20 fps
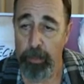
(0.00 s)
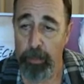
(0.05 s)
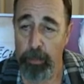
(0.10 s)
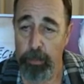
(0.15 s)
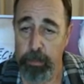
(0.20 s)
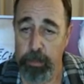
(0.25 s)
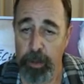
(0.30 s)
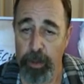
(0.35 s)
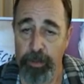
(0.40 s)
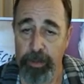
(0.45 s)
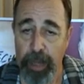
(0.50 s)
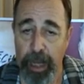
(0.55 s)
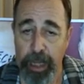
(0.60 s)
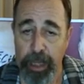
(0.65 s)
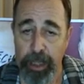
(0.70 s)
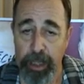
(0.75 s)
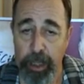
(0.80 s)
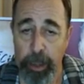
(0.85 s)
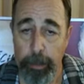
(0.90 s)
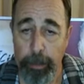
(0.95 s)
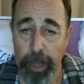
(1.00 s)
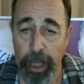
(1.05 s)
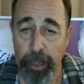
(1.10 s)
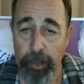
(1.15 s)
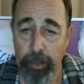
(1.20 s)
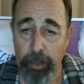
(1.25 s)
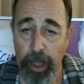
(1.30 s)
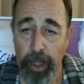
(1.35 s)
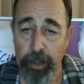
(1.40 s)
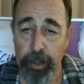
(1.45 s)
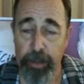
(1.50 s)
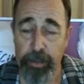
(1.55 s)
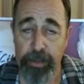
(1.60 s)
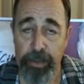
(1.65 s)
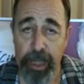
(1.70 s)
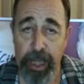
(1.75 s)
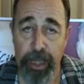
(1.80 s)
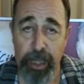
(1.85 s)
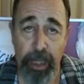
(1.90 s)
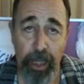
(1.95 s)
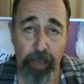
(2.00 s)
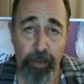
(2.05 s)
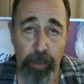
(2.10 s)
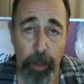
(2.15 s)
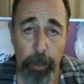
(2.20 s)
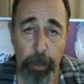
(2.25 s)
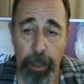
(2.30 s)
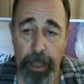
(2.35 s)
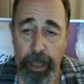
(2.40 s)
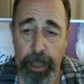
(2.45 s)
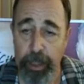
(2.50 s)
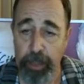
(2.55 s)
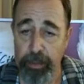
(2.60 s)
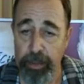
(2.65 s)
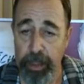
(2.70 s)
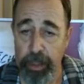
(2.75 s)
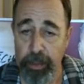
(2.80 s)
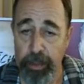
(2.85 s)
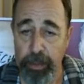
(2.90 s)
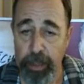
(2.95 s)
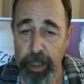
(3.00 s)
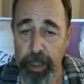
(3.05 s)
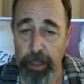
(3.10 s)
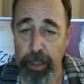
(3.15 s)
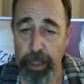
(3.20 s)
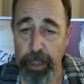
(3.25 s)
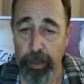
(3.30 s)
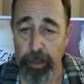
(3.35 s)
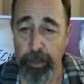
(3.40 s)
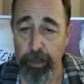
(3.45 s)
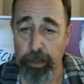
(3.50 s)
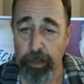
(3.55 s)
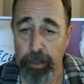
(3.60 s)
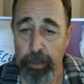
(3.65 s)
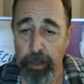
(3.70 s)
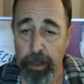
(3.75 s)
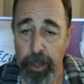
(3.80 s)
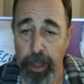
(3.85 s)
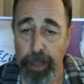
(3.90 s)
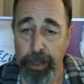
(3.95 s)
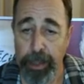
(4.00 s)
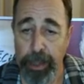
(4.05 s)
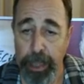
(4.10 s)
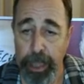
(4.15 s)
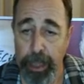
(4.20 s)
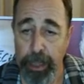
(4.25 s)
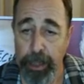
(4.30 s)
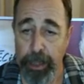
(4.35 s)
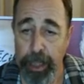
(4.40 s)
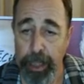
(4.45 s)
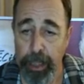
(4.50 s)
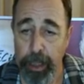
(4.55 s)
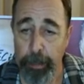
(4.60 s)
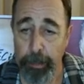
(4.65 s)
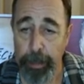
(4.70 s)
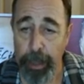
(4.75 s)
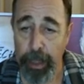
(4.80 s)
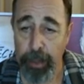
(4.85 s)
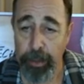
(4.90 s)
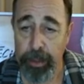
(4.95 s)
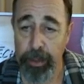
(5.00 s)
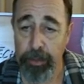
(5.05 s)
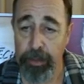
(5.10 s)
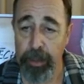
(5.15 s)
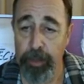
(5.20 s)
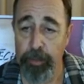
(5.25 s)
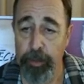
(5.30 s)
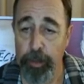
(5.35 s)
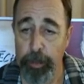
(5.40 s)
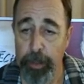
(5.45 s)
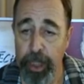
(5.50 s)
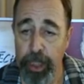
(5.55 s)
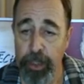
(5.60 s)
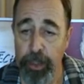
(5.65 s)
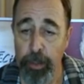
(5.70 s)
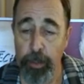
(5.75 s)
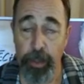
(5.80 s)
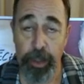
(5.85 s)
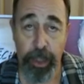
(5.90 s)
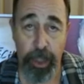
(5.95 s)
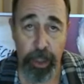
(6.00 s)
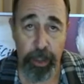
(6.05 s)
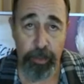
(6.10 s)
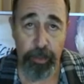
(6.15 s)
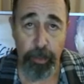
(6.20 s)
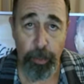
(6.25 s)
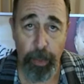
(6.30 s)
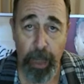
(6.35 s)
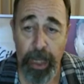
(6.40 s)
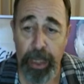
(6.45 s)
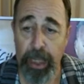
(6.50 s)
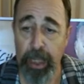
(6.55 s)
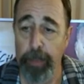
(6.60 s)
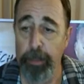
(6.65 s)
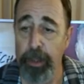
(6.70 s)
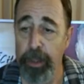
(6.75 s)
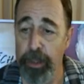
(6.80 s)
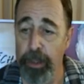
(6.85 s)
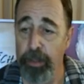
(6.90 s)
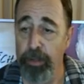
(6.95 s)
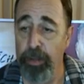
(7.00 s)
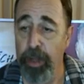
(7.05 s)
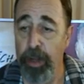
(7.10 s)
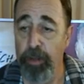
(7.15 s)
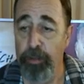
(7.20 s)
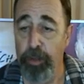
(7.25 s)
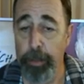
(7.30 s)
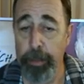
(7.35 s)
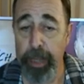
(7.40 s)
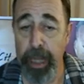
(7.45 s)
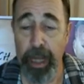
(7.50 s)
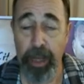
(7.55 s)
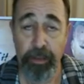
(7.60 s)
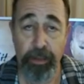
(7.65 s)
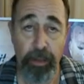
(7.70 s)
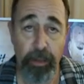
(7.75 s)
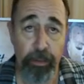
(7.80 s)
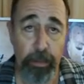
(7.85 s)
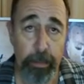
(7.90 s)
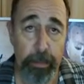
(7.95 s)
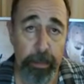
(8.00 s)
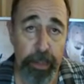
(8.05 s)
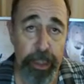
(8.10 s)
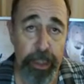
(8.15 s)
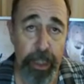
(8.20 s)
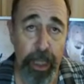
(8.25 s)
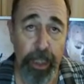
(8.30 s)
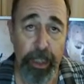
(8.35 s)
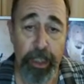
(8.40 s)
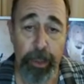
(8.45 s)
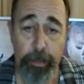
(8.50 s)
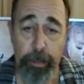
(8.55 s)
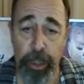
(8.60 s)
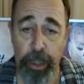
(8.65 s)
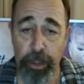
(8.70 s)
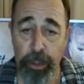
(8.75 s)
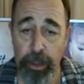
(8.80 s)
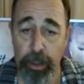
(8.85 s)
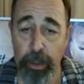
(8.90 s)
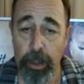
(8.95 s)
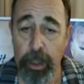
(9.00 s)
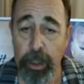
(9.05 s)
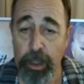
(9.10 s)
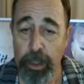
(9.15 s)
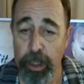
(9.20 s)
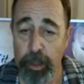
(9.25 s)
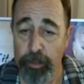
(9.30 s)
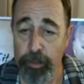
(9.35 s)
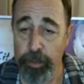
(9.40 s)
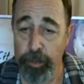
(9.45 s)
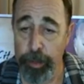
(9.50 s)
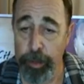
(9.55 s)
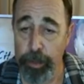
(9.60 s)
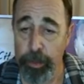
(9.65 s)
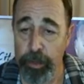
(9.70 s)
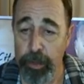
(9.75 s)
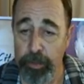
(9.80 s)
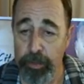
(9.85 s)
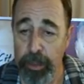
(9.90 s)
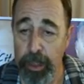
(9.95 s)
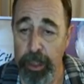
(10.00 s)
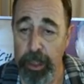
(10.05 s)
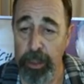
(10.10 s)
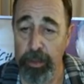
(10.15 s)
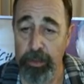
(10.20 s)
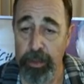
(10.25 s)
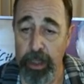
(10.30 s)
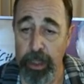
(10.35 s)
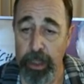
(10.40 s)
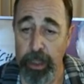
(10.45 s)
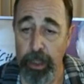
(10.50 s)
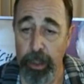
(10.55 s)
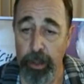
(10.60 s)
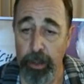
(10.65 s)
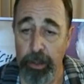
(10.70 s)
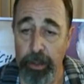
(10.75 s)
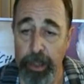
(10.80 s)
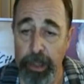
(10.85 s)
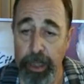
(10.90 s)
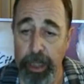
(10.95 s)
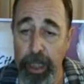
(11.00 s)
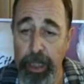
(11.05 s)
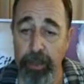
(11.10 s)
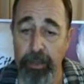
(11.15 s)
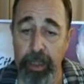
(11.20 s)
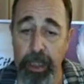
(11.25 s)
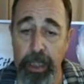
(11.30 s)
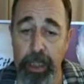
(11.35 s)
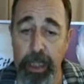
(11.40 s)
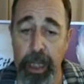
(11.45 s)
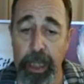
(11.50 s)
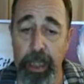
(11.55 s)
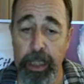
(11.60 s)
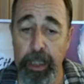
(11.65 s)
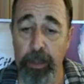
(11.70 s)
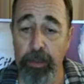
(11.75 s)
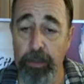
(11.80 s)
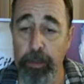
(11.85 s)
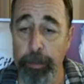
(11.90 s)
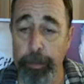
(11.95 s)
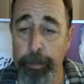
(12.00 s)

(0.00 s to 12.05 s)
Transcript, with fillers: provided a better understanding of the planet's interior, and then they compared this information with infrared images from NASA's Magellan mission that flew to Venus in the early 1990s.